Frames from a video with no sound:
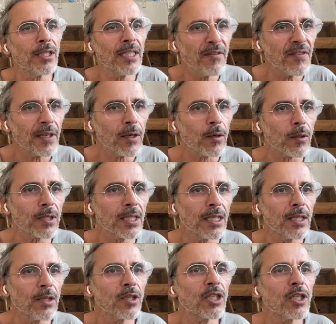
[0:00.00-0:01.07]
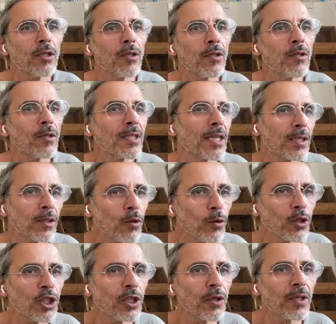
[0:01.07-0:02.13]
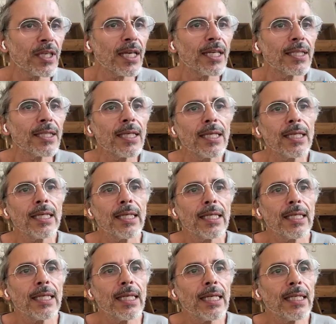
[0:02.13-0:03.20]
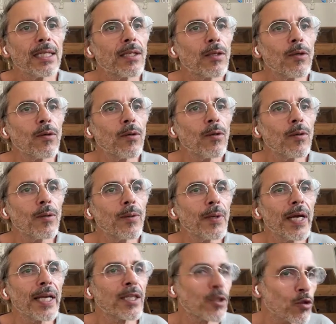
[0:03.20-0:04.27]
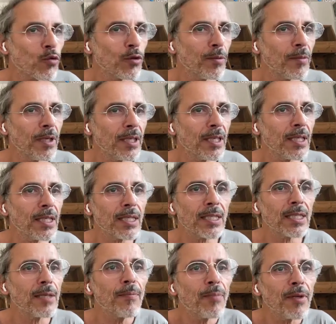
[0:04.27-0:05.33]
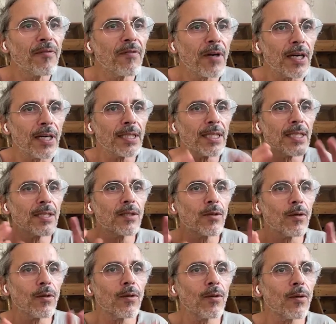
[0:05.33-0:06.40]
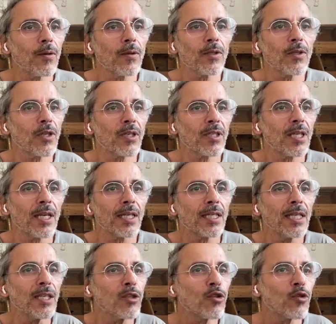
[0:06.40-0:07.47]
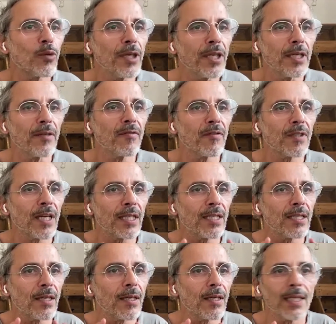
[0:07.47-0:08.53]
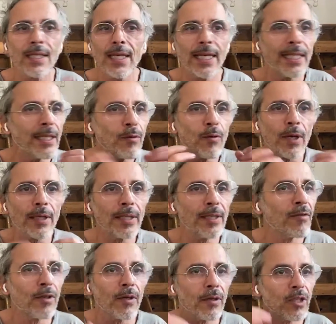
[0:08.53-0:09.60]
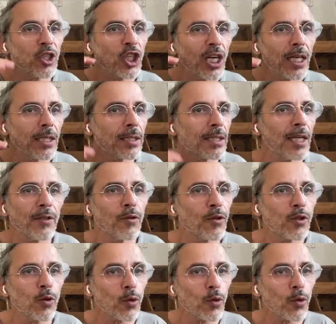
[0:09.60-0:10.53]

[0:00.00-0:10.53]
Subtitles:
difficulty. The technology again is so extremely simplified, it's so just like intuitive that anyone, even a child 10 years